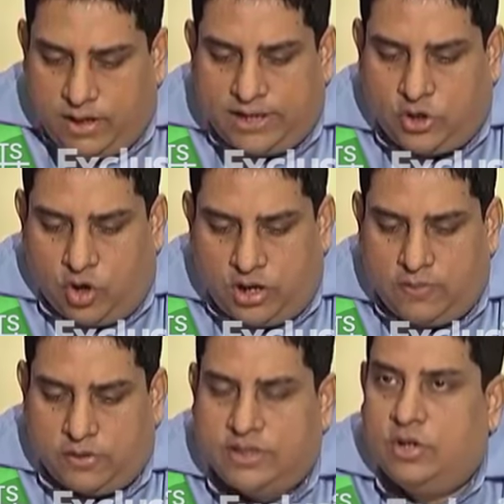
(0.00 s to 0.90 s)
when I talk
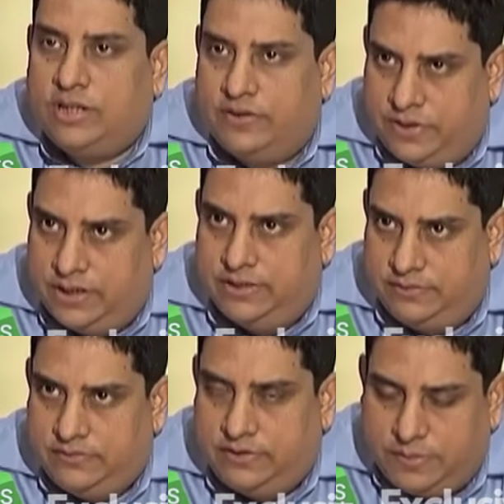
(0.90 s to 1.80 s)
about South Africa,
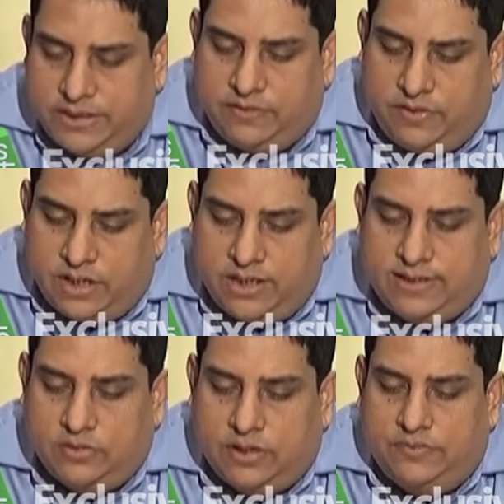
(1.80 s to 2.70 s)
specifically
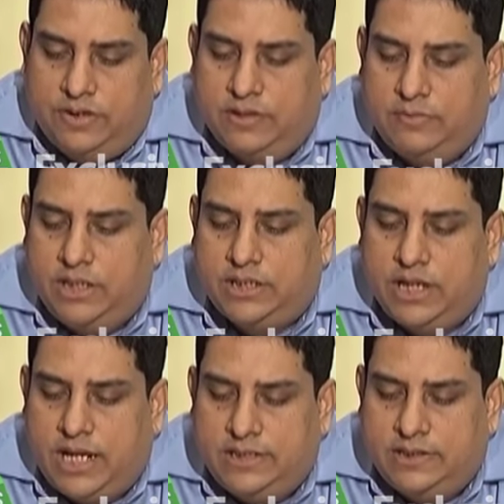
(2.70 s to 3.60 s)
South Africa, be it
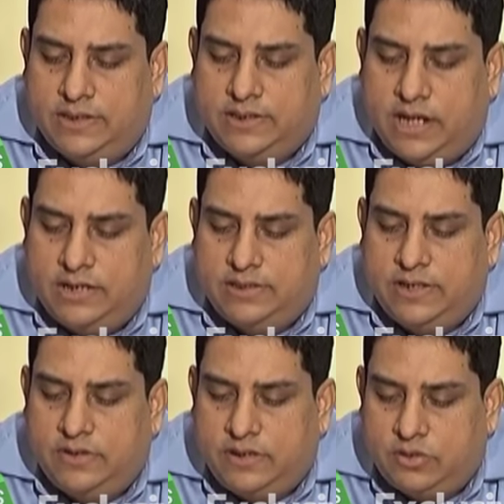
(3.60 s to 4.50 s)
the ninety-six
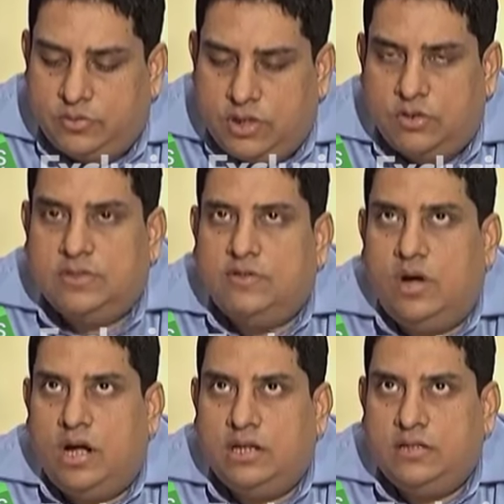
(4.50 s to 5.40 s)
ninety-seven, two thousand
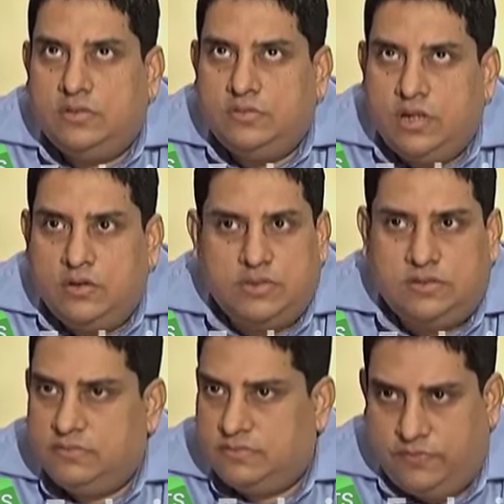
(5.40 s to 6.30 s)
one, two
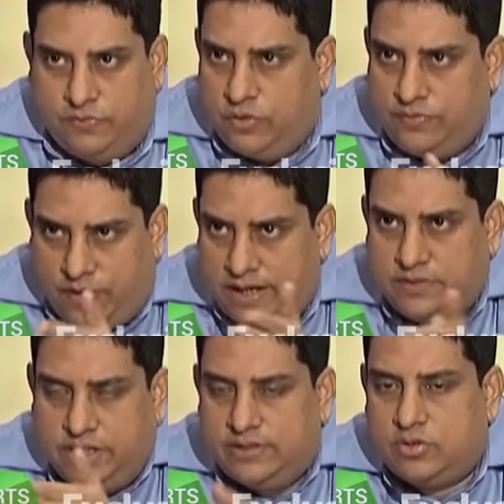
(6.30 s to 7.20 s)
thousand four, five
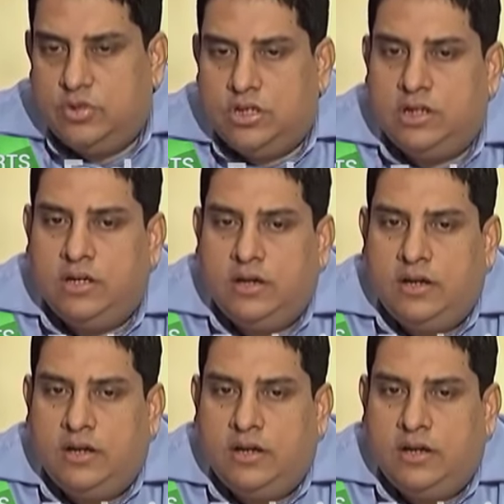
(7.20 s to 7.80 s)
six tour.